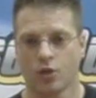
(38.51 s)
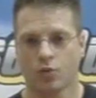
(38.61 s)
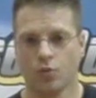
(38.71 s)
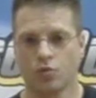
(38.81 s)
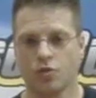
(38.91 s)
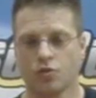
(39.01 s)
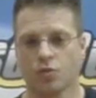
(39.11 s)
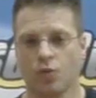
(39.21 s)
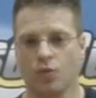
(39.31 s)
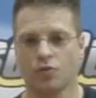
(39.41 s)
Cruise
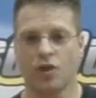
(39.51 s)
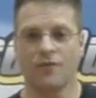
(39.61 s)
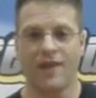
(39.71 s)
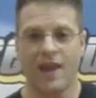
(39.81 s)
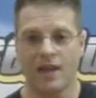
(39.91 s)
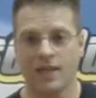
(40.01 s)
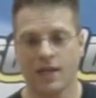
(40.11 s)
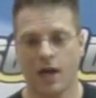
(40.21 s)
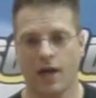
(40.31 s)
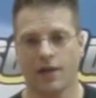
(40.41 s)
controls of any
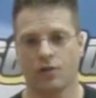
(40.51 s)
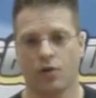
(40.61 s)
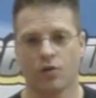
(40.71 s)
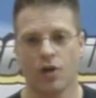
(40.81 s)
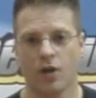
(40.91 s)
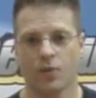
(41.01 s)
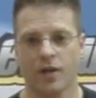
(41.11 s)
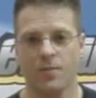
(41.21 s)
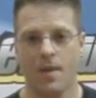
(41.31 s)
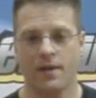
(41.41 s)
kind are not
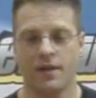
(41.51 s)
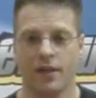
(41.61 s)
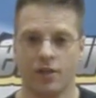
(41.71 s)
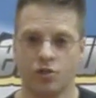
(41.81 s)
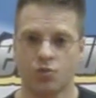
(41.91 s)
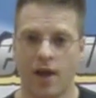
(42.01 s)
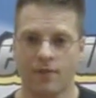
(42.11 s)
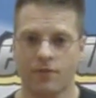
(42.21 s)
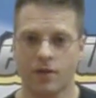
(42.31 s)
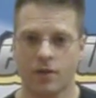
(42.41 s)
recommended in
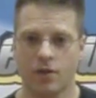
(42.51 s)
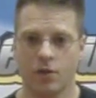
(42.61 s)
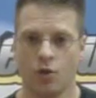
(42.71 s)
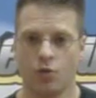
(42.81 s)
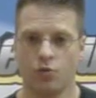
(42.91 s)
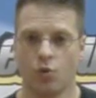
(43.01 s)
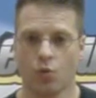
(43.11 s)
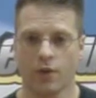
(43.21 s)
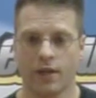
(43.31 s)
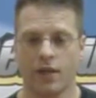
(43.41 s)
traffic,
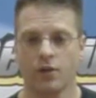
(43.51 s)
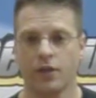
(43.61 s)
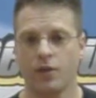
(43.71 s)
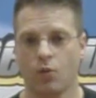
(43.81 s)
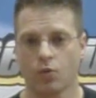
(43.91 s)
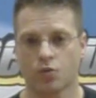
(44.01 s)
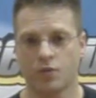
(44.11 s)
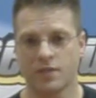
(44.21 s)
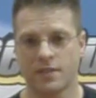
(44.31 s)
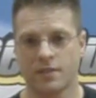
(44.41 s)
nor in hilly or
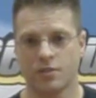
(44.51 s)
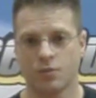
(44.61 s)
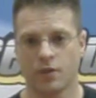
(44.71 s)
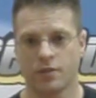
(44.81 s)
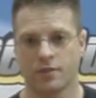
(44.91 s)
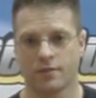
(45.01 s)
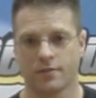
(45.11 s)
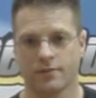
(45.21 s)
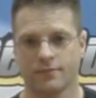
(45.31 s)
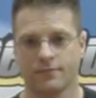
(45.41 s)
twisty situations.